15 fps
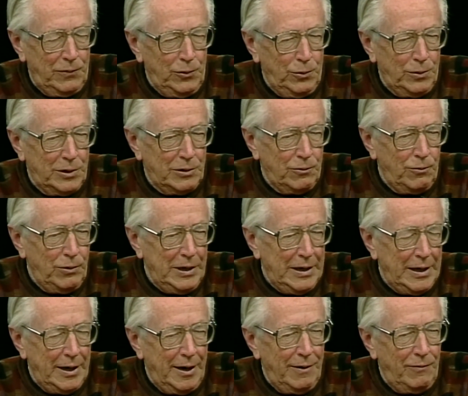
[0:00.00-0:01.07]
if you were to
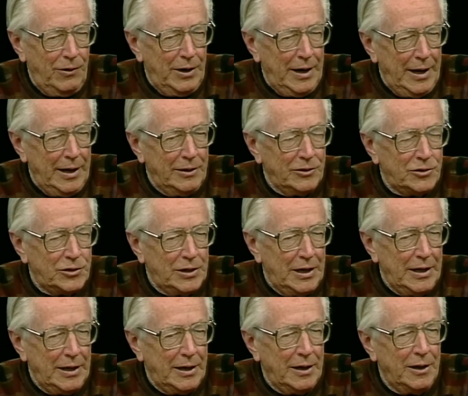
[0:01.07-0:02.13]
read it every day and
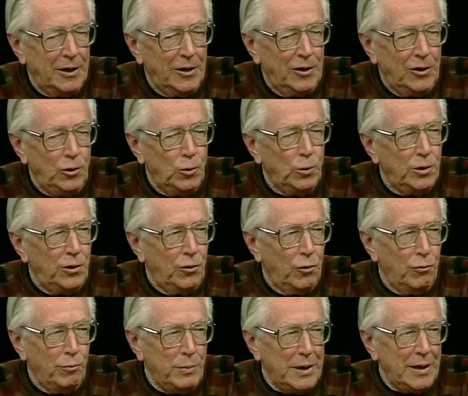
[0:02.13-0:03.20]
study it, you would
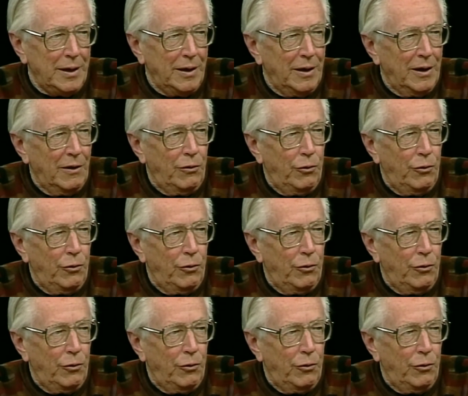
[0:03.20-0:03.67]
know me.